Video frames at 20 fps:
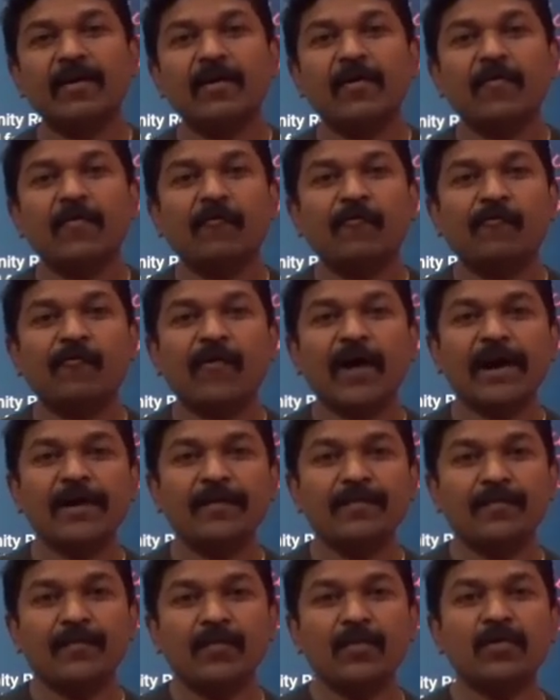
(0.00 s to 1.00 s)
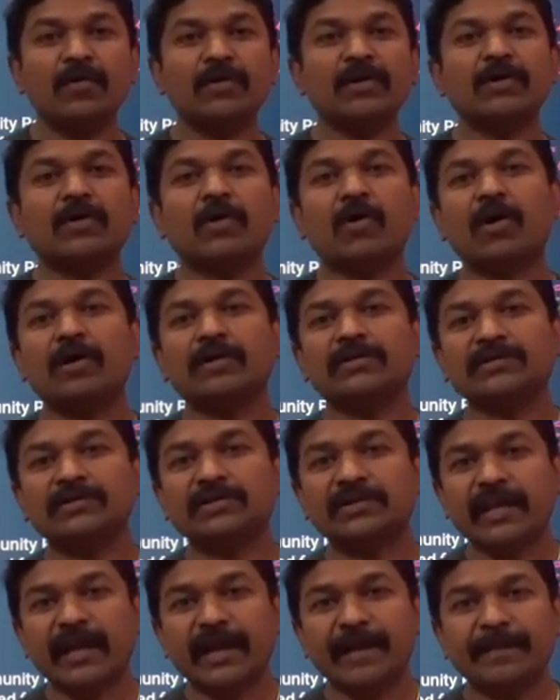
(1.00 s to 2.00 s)
one more
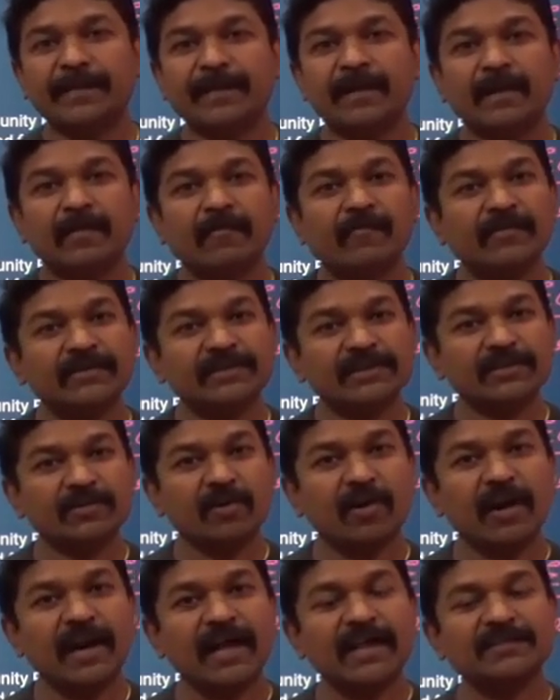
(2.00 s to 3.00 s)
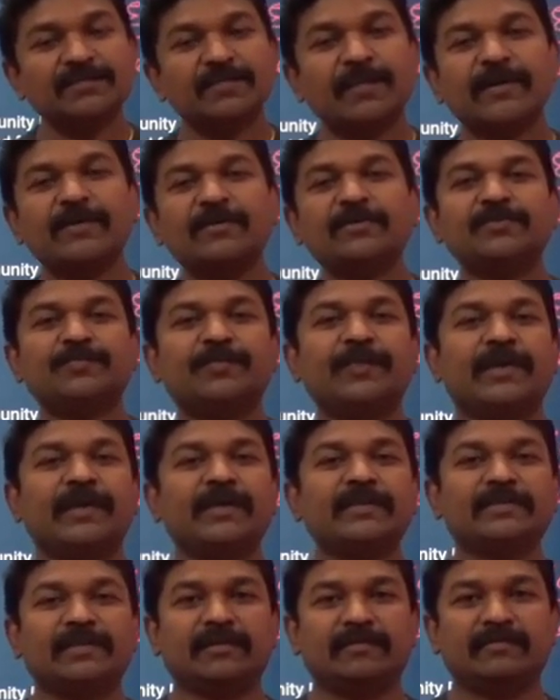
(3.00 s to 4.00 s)
concept which is called as biosphere
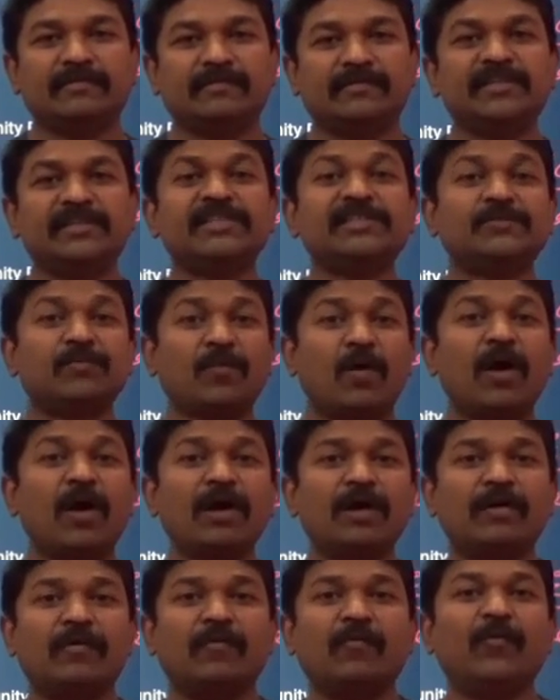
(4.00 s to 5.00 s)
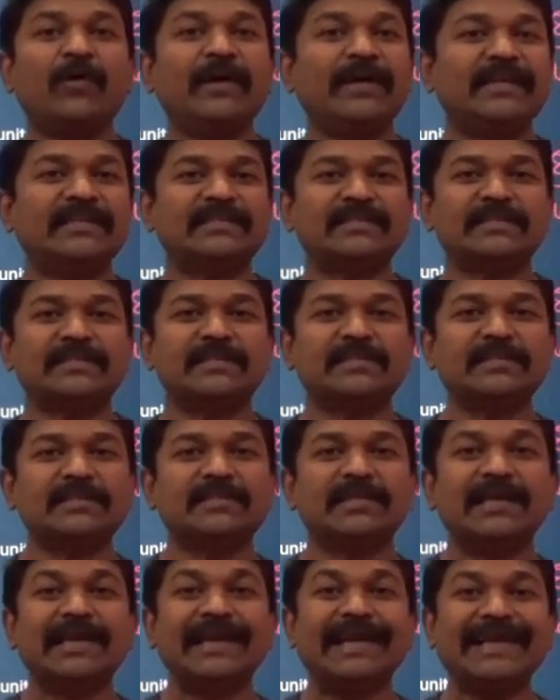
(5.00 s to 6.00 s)
reserve. This is what we discussed
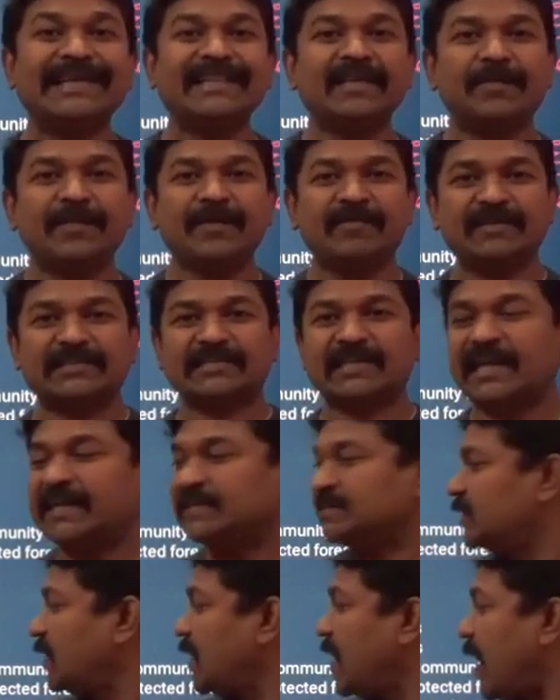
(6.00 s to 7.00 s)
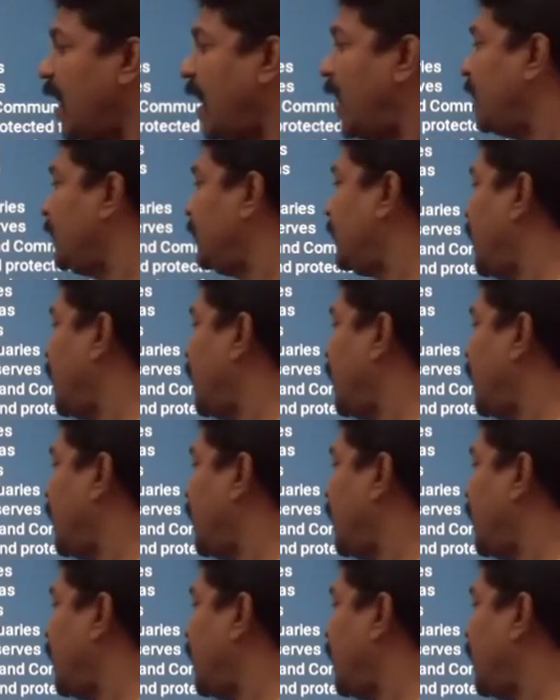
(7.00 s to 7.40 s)
in the previous class, and I